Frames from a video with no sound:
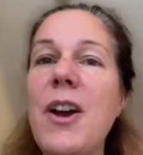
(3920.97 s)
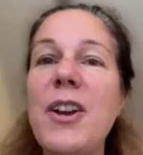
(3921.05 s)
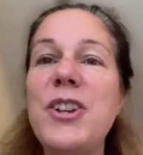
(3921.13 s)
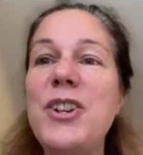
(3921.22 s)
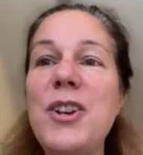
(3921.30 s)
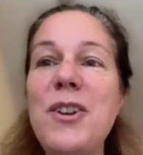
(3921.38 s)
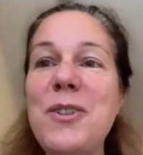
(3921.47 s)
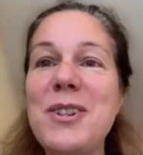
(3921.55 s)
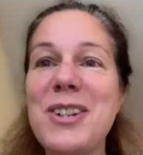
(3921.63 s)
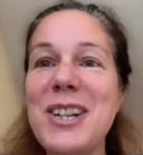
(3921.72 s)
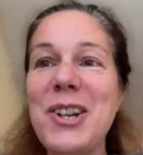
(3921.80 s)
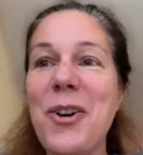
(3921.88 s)
a
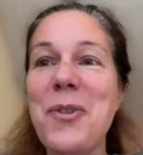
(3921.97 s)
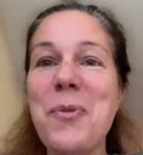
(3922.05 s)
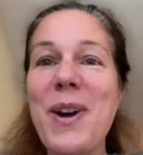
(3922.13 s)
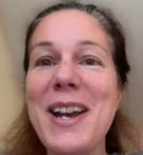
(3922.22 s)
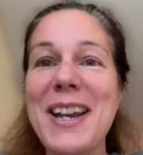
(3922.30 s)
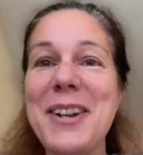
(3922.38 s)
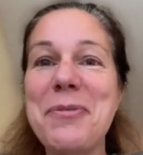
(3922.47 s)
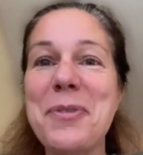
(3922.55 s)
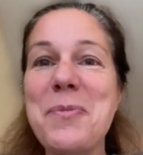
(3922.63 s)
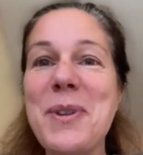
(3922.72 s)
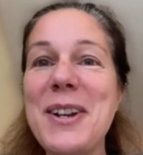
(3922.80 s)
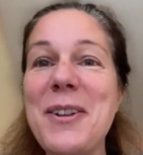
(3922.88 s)
hugely long way
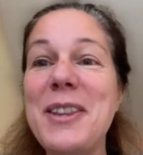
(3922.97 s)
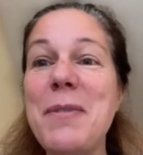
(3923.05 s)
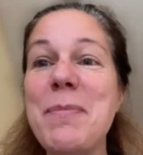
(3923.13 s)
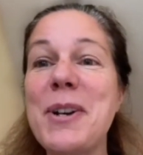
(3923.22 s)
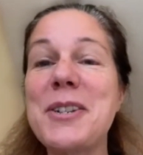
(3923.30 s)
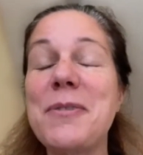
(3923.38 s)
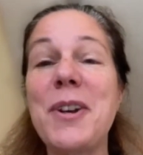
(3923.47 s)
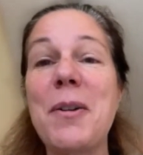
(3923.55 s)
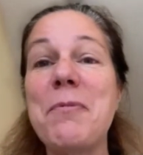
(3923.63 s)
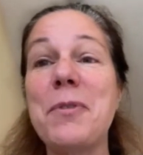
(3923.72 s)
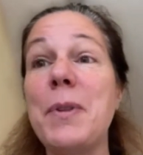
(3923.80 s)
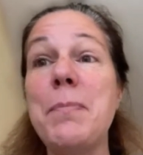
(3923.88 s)
from where they must have
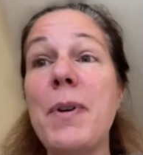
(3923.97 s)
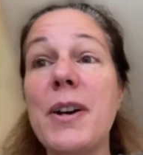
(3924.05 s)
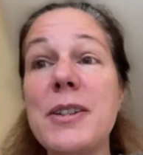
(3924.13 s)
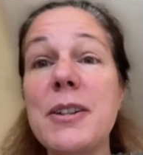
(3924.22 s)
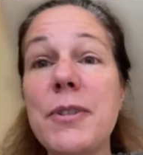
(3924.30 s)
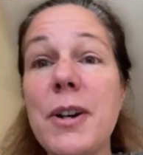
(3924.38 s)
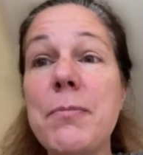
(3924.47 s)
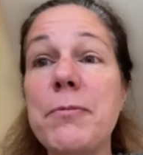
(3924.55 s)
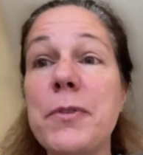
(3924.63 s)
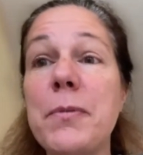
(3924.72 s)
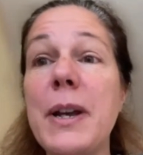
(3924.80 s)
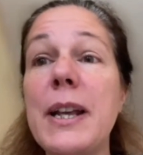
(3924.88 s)
come from. They must have
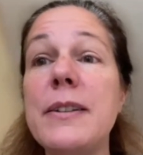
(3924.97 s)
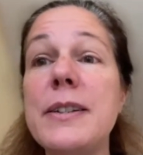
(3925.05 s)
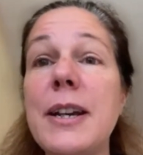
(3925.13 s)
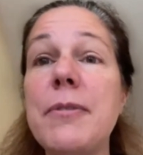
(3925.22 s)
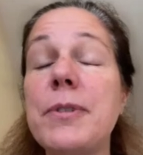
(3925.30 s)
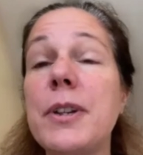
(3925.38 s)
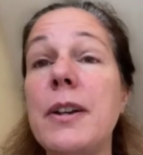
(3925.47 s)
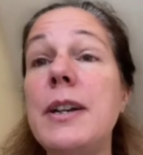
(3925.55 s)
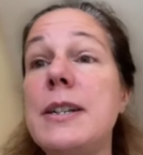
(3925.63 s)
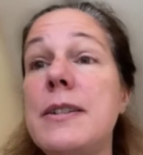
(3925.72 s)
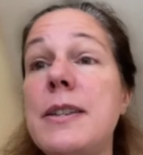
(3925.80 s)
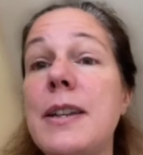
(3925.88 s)
come from mainland Africa,
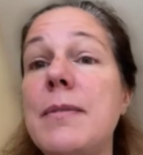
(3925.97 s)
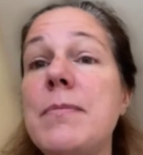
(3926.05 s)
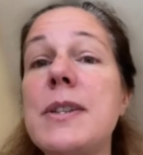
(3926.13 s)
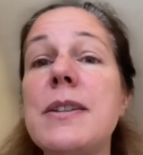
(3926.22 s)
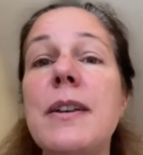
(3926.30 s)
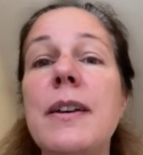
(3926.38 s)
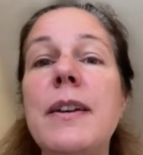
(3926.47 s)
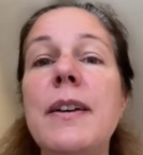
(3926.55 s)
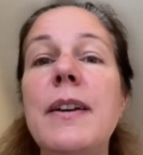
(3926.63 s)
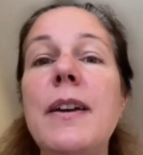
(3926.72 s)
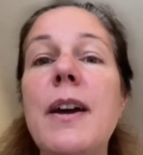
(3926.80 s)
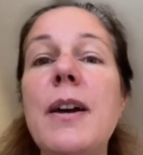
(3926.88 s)
it seems.
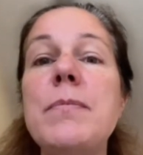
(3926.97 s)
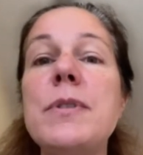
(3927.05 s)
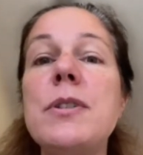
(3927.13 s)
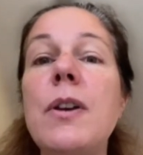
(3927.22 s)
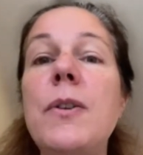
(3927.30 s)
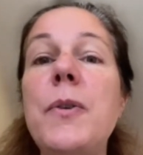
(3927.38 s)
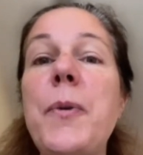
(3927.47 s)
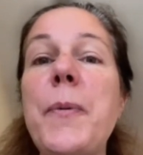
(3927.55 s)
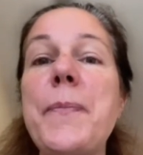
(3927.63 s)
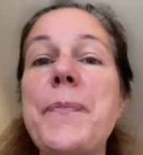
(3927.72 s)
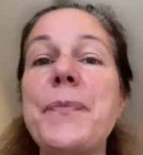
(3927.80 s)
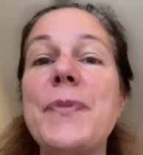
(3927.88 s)
Um, so
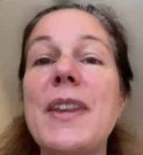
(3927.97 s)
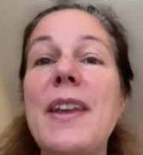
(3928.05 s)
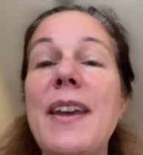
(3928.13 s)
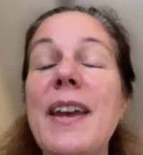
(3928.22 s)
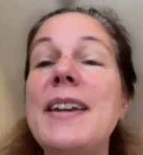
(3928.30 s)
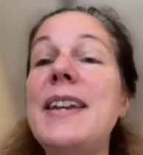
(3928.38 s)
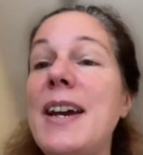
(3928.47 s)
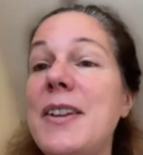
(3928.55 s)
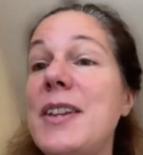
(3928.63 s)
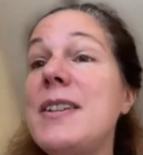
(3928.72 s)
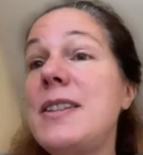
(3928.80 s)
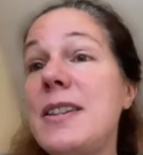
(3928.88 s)
yeah,
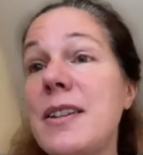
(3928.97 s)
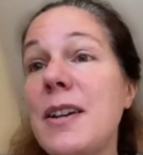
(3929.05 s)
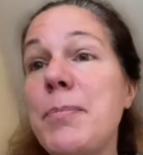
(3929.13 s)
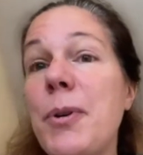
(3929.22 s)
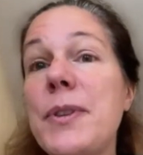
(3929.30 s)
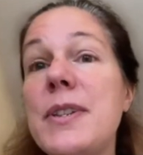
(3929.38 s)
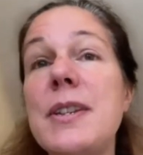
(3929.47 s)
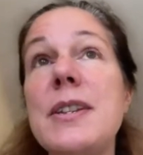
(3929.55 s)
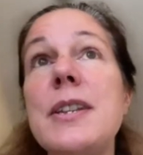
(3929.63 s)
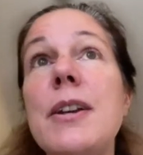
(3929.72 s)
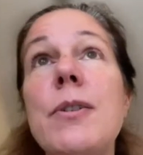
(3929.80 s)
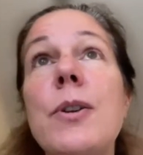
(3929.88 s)
there's this
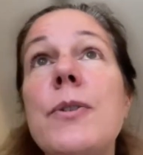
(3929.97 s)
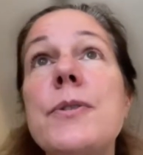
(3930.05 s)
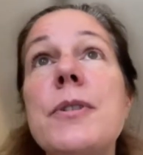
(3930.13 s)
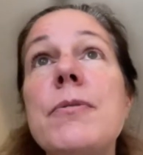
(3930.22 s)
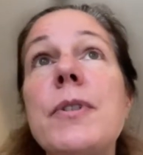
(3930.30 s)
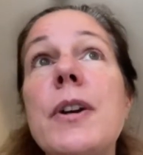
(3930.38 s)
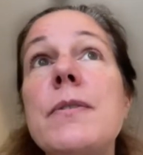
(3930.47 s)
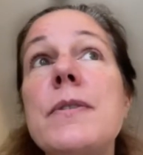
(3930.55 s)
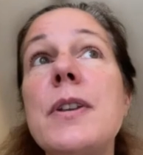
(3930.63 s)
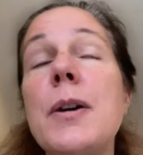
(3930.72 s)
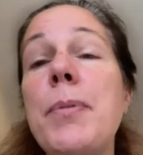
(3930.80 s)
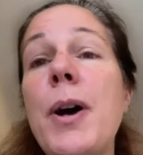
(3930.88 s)
hypothesis. There are lots of kind
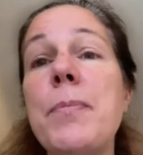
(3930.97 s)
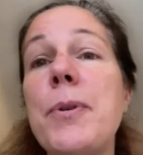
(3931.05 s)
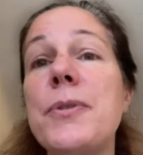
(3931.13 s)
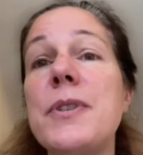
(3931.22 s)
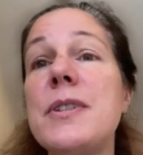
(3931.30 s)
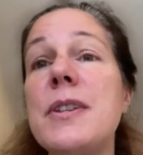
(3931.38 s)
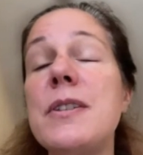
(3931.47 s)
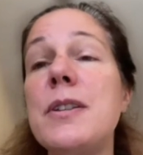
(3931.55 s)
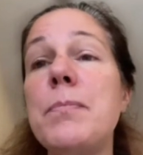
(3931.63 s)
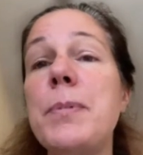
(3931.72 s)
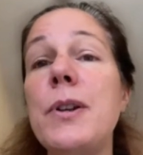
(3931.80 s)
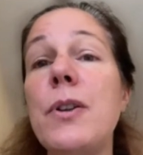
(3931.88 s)
of sub
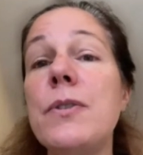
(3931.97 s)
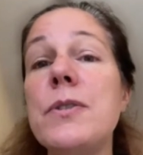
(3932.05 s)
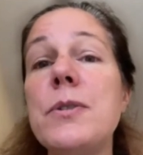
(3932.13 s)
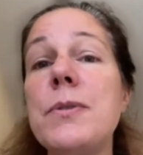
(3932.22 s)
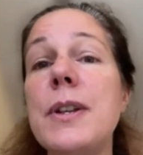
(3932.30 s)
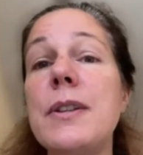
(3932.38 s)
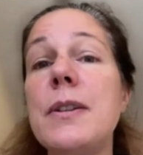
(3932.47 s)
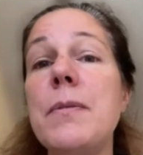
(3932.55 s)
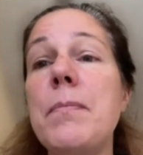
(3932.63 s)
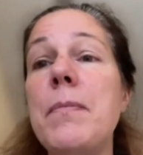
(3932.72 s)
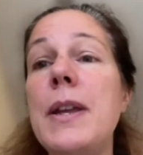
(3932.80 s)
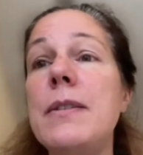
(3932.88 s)
hypotheses that belong to it
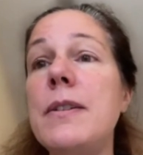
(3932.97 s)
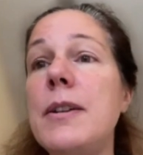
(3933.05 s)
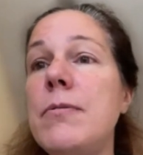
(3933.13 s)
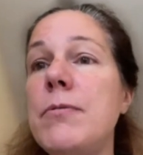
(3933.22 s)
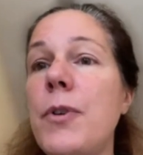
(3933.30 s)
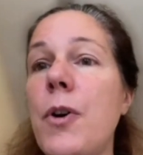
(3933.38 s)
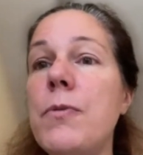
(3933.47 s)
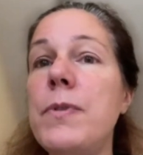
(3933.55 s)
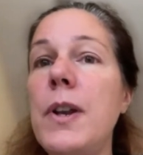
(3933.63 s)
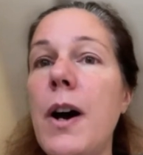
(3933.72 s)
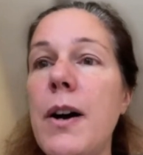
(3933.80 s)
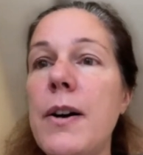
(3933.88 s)
that that
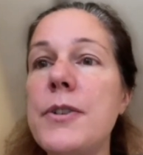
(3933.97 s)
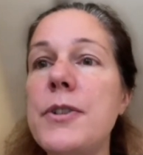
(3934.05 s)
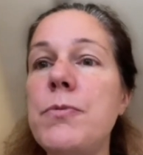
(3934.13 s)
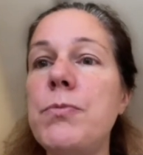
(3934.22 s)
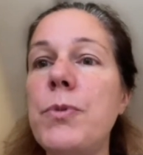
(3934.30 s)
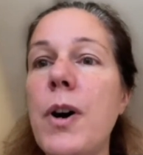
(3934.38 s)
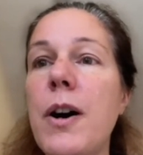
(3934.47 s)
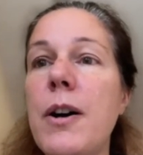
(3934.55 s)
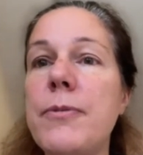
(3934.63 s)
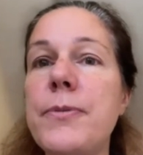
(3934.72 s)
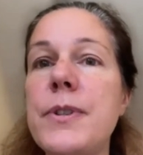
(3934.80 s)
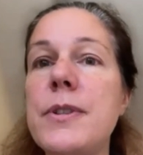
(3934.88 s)
involve large
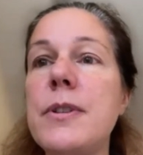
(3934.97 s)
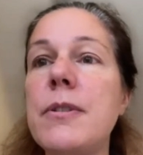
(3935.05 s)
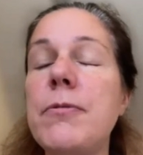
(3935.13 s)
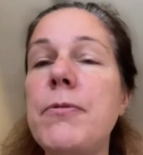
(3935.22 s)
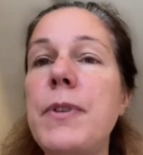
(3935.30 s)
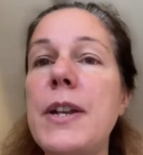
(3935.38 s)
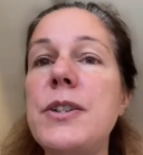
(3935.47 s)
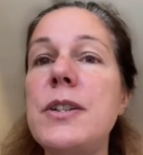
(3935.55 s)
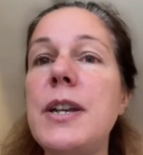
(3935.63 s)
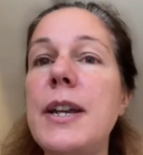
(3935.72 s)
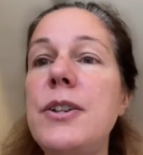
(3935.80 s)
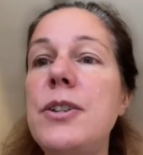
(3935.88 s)
rafts of
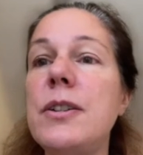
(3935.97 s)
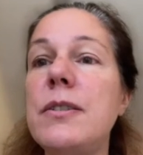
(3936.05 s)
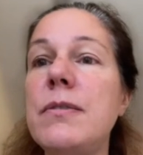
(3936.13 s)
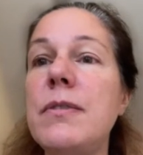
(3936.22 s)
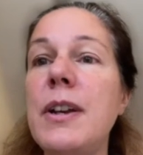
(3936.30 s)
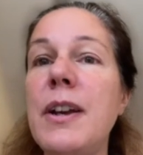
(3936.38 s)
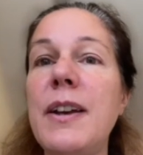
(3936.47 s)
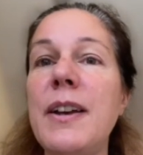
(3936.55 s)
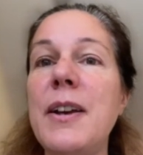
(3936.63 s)
vegetation